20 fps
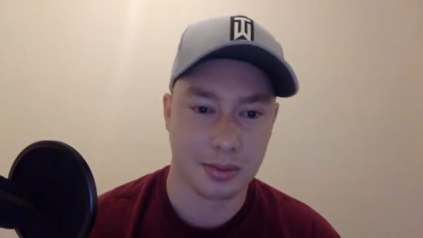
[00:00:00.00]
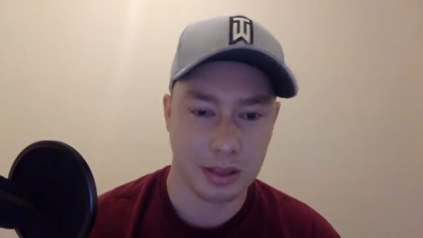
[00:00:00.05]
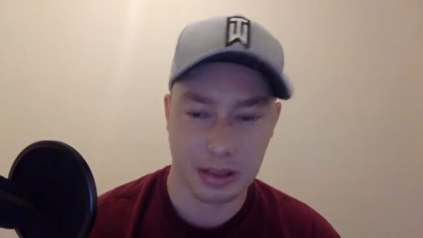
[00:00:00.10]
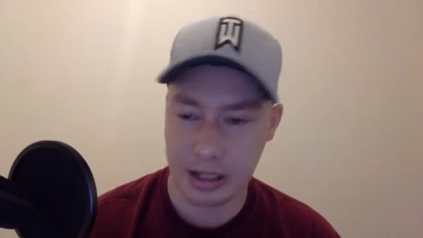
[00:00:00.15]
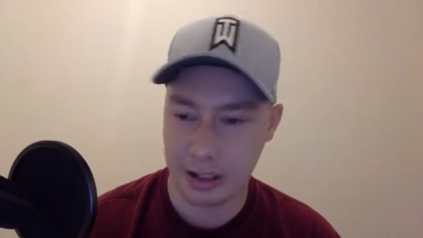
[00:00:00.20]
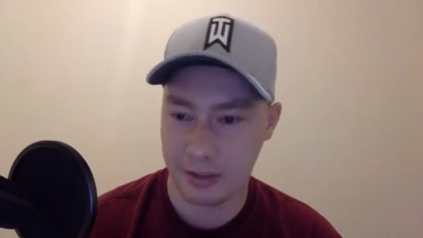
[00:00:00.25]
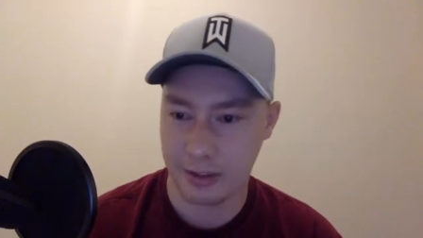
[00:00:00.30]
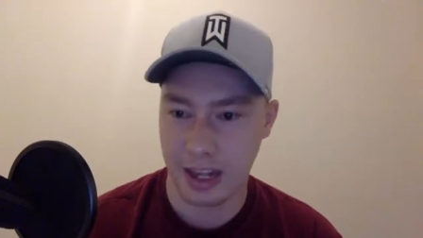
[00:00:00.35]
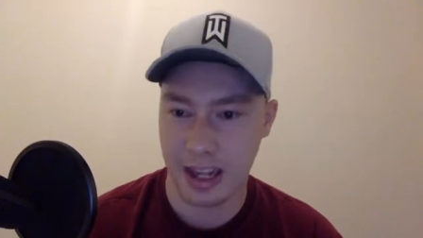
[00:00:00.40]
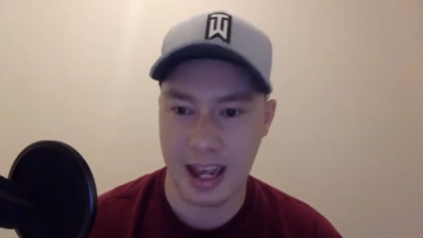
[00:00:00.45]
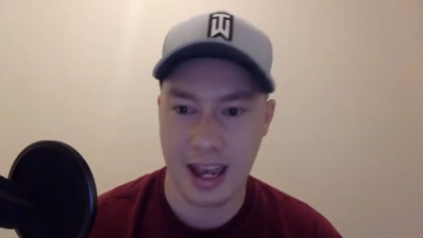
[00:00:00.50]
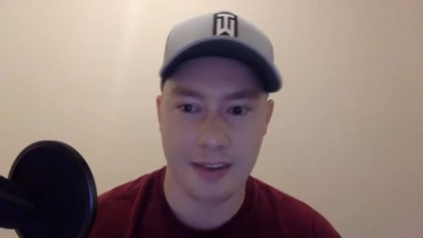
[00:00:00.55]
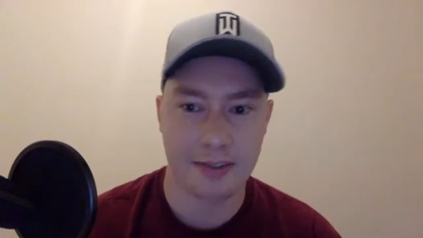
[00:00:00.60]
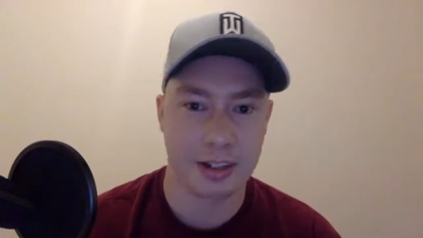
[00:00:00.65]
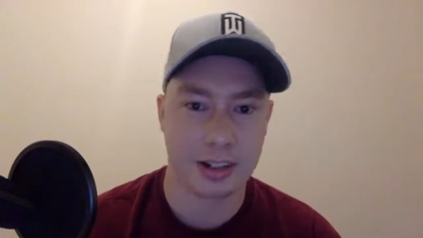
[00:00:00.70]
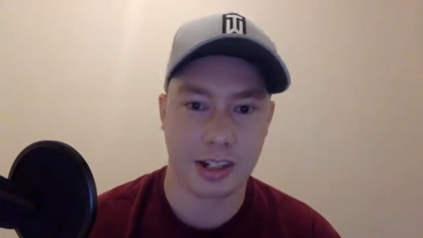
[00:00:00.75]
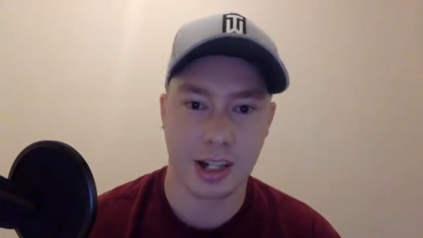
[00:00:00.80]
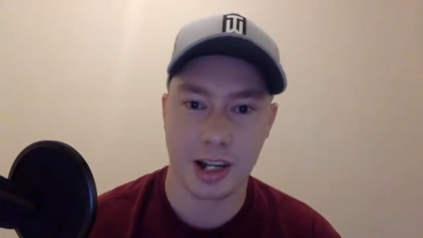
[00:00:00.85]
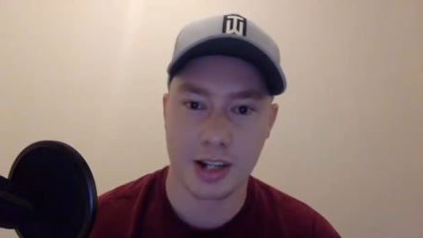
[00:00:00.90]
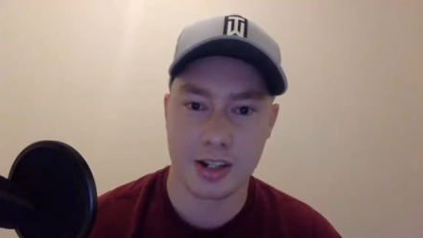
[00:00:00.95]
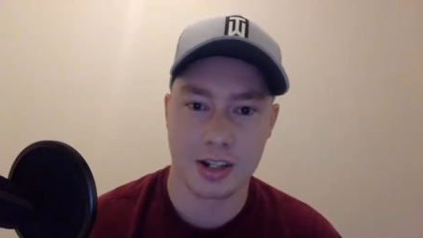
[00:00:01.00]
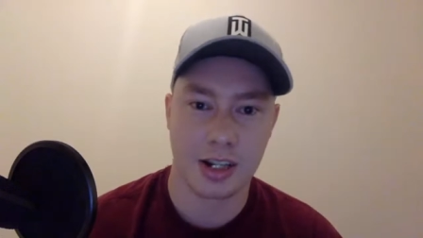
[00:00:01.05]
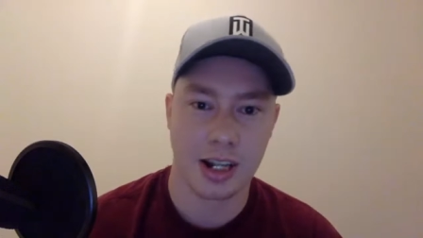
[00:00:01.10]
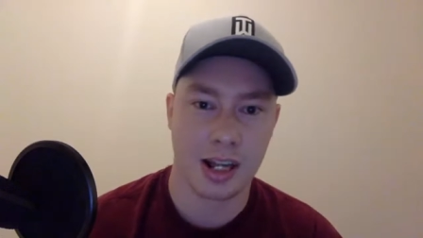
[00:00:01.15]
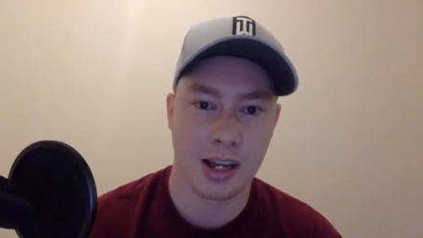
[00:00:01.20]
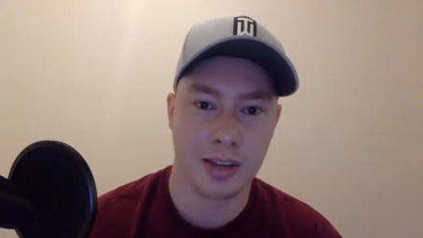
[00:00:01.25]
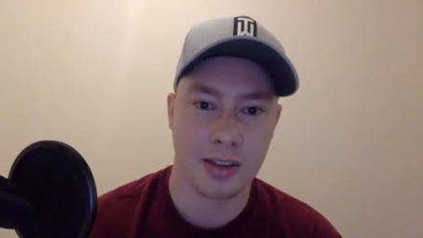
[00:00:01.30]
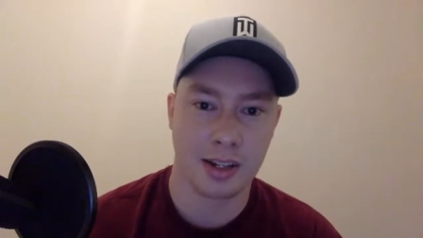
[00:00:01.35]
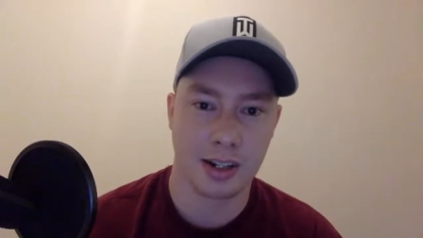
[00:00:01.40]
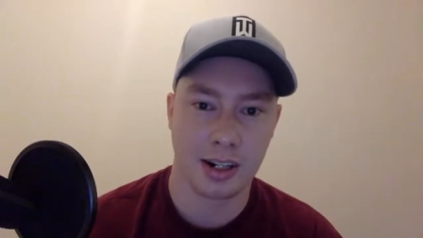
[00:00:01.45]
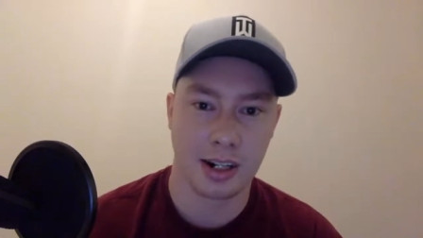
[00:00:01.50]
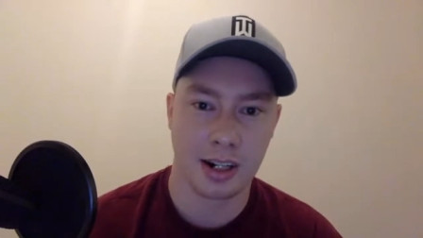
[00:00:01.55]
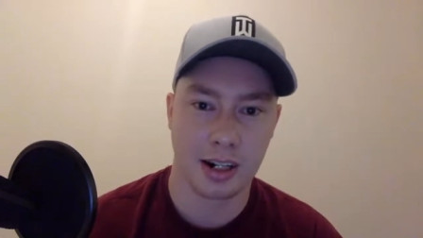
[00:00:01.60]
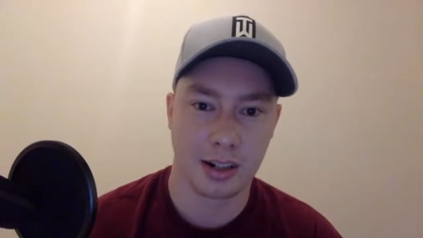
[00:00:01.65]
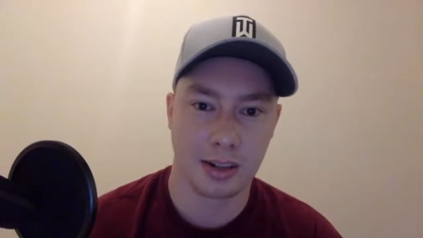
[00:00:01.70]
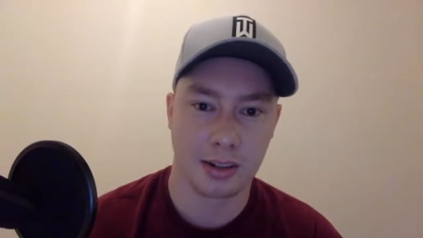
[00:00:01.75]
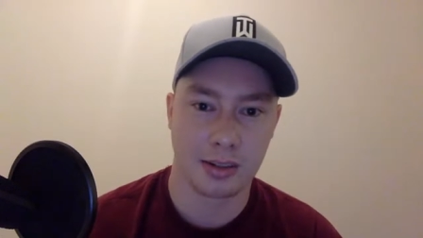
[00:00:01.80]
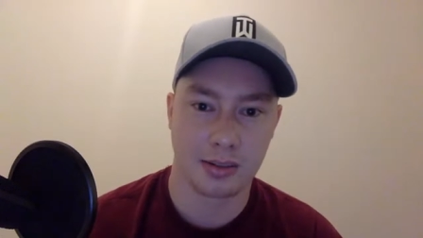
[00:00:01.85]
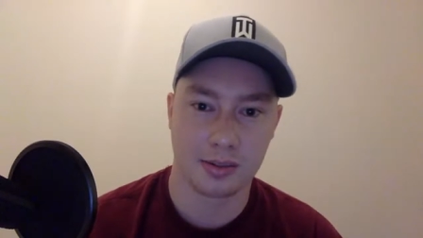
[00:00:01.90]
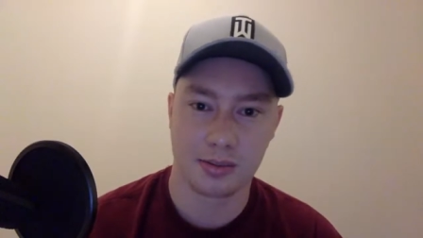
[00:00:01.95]
If they have a touchdown, they're going
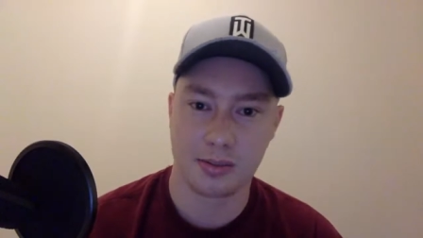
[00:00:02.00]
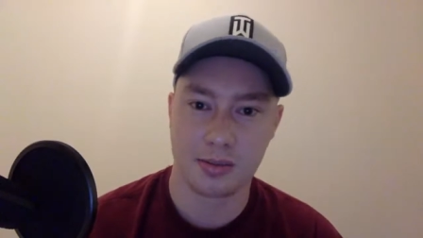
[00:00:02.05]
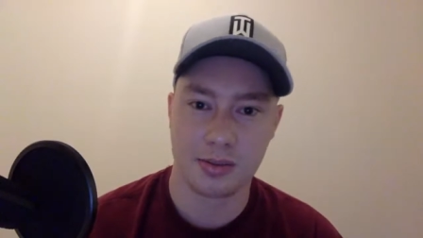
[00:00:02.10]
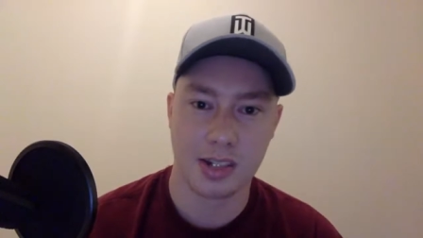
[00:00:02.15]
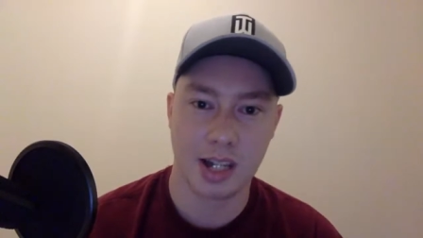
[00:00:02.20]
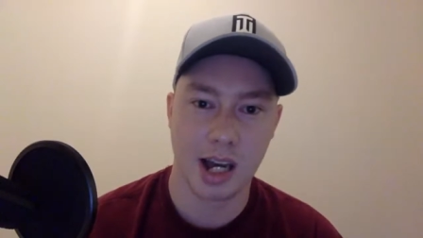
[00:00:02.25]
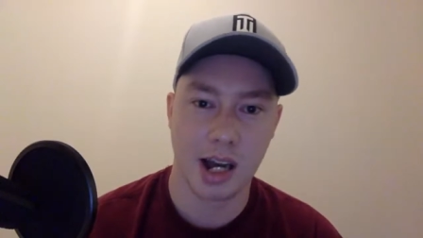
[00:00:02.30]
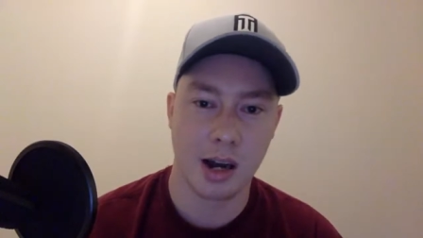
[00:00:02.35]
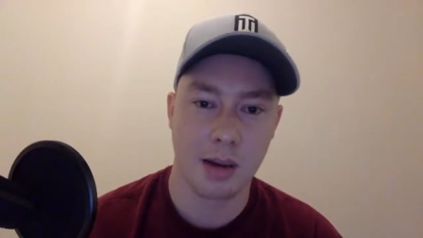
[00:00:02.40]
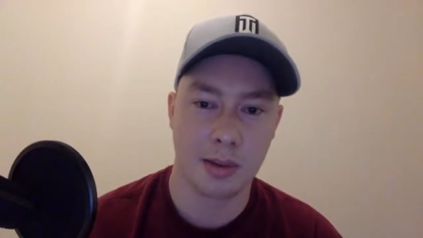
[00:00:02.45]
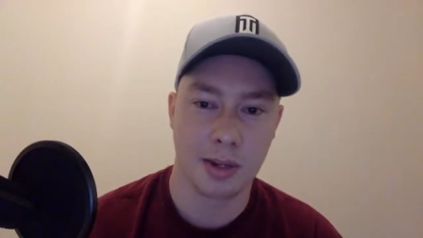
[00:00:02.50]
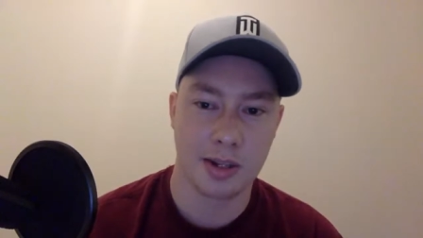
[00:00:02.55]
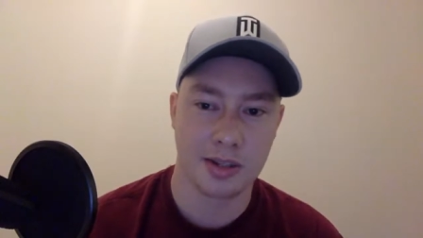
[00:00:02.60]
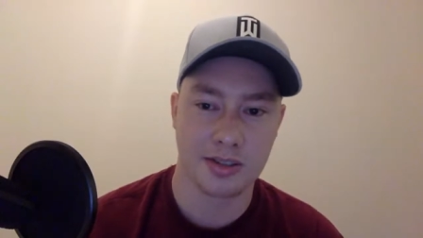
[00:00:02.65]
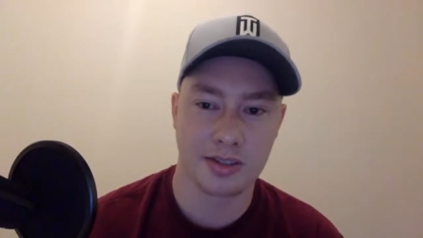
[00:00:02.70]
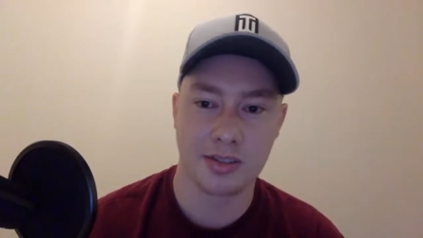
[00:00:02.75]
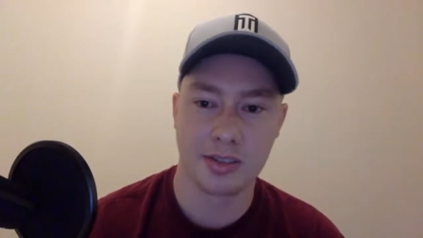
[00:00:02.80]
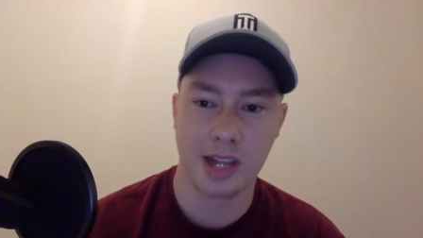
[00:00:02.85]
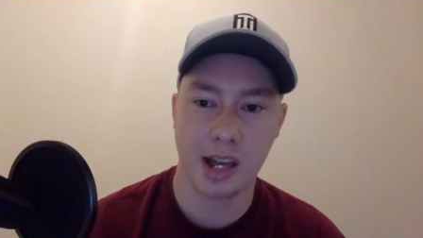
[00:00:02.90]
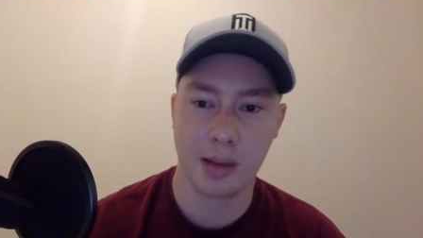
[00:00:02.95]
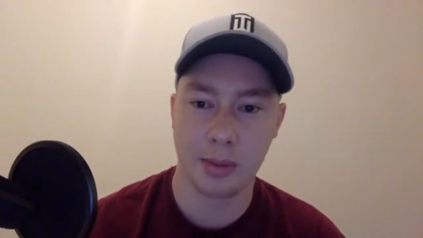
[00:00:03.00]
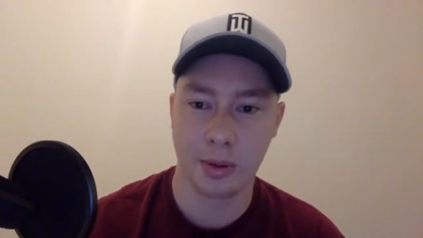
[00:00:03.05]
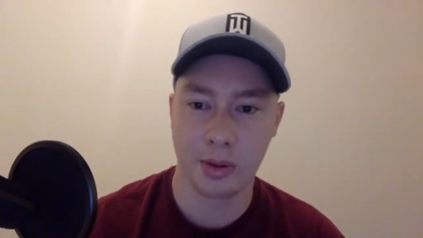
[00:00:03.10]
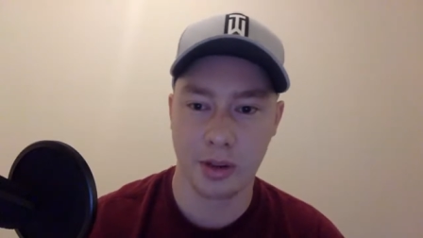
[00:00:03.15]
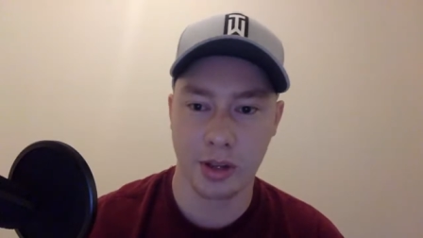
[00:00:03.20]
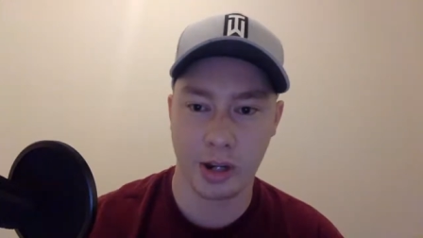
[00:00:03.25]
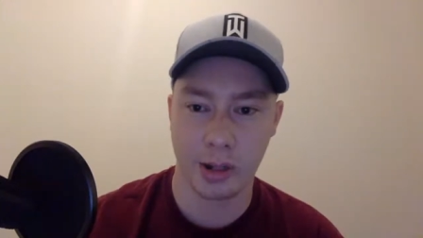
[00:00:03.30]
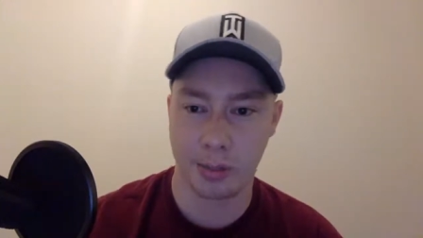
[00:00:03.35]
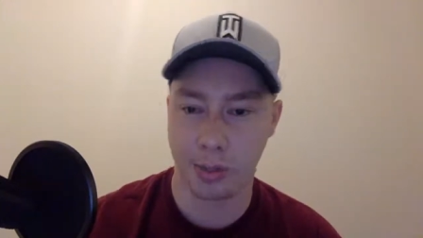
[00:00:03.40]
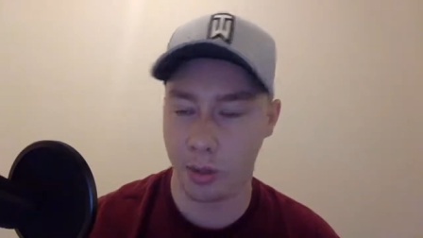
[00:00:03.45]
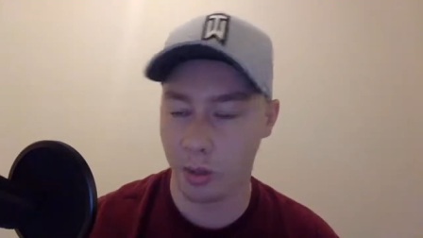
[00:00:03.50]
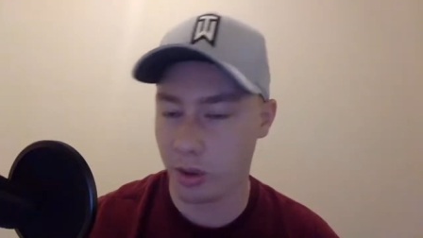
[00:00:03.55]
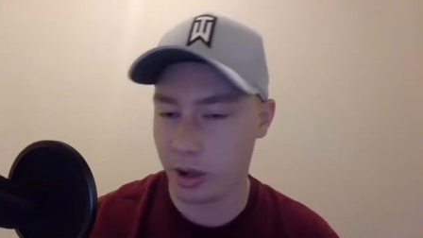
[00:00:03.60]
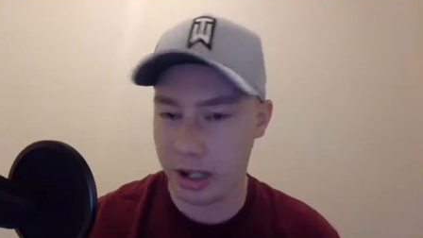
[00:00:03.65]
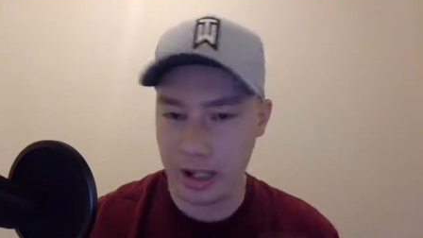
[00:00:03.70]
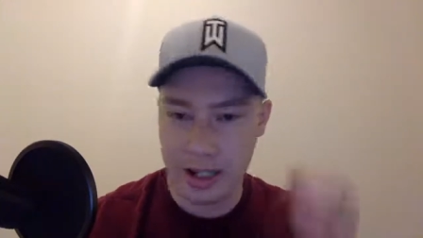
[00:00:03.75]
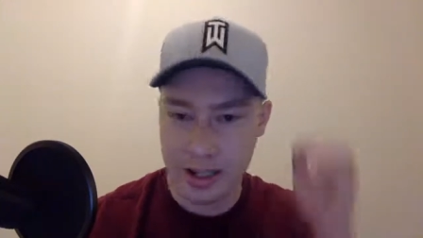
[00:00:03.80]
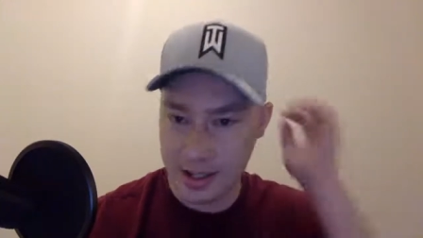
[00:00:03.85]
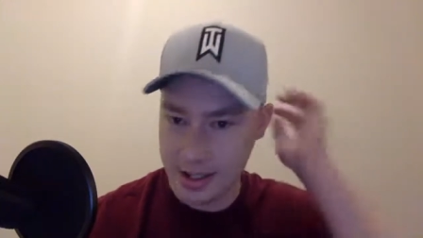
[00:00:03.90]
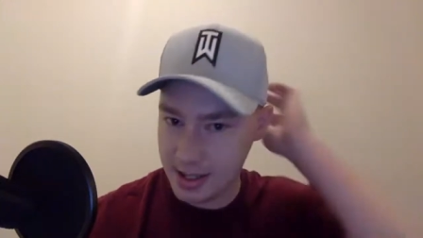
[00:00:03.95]
to almost double their
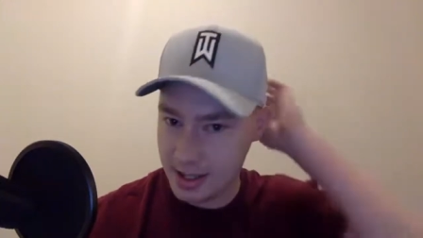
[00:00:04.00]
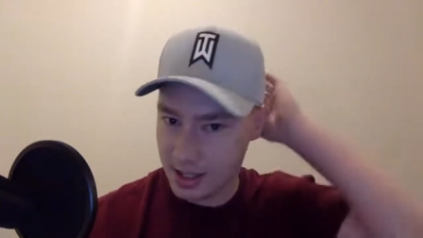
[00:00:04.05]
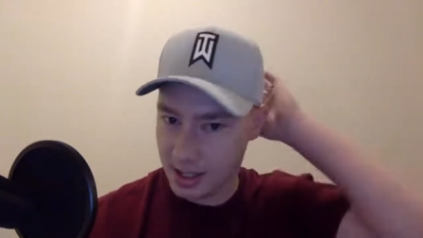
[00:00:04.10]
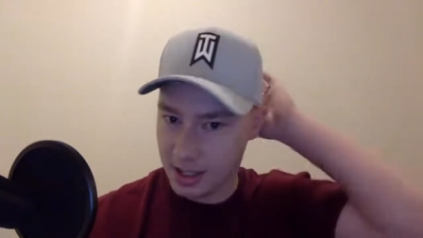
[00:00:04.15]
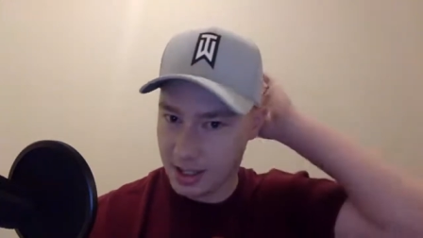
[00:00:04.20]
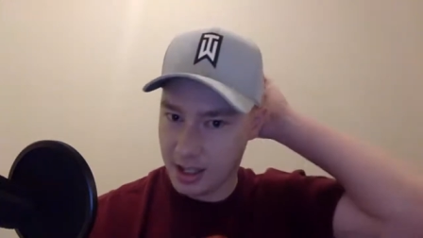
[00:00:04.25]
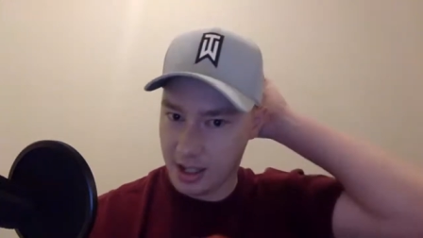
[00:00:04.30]
points